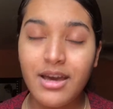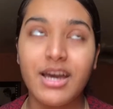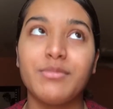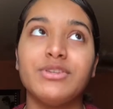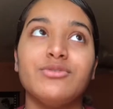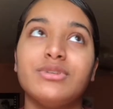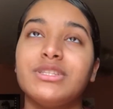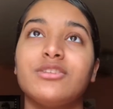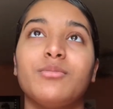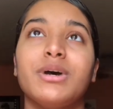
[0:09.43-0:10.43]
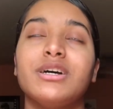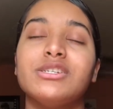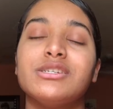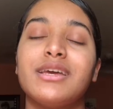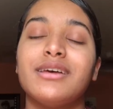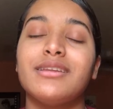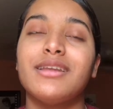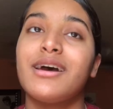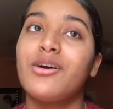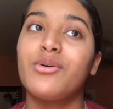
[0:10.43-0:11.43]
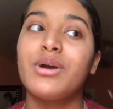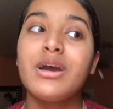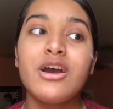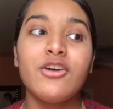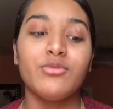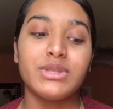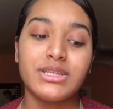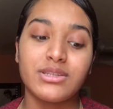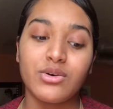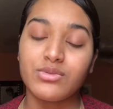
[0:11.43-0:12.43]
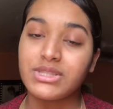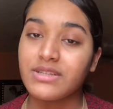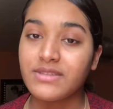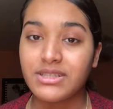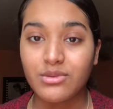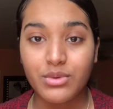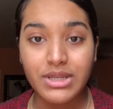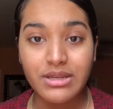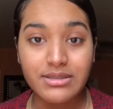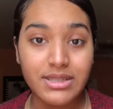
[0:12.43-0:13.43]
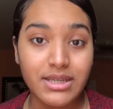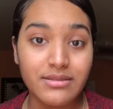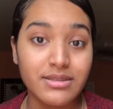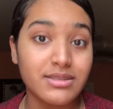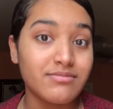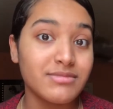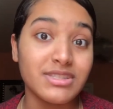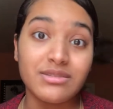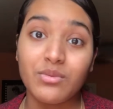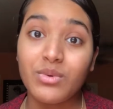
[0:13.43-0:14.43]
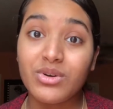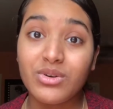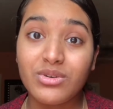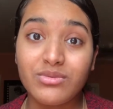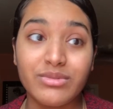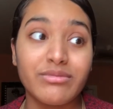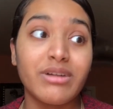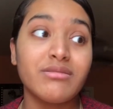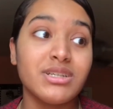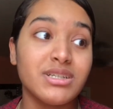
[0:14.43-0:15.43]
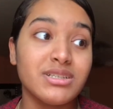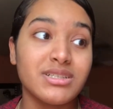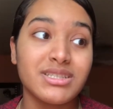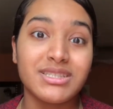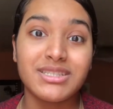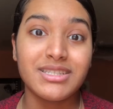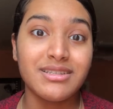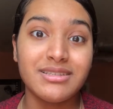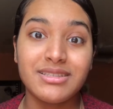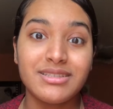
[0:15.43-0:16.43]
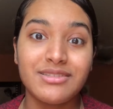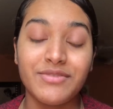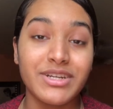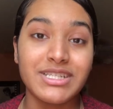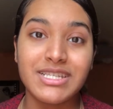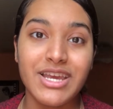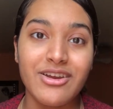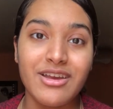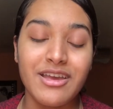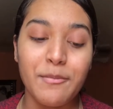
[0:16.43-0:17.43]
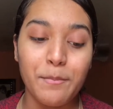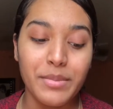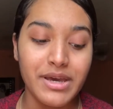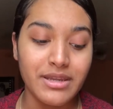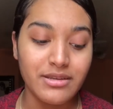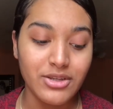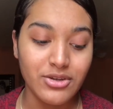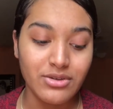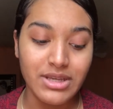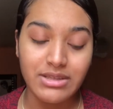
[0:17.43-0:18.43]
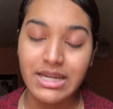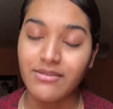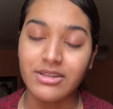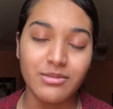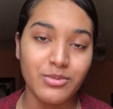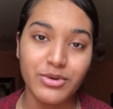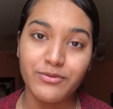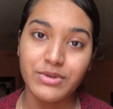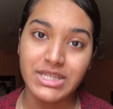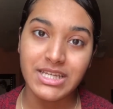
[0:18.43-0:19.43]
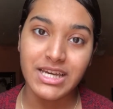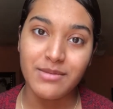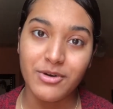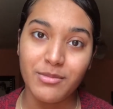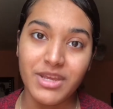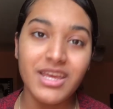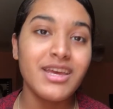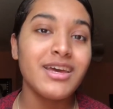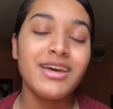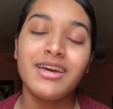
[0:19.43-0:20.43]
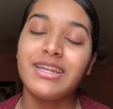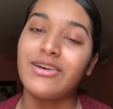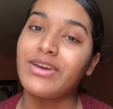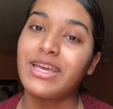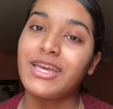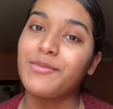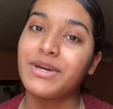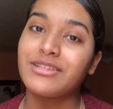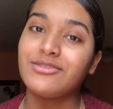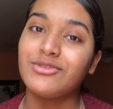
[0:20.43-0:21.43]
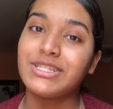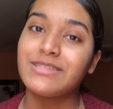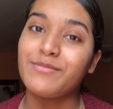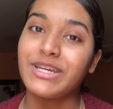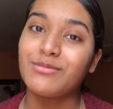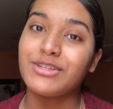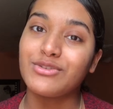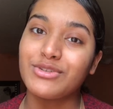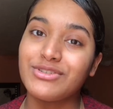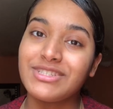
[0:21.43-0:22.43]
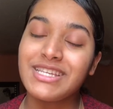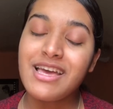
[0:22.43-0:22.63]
I've been doing so much, and now with this whole stuff that's going outside of this world with Rona, it's very scary. But you know, now that I have a little bit more free time on me, now I can get back to doing some makeup tutorials.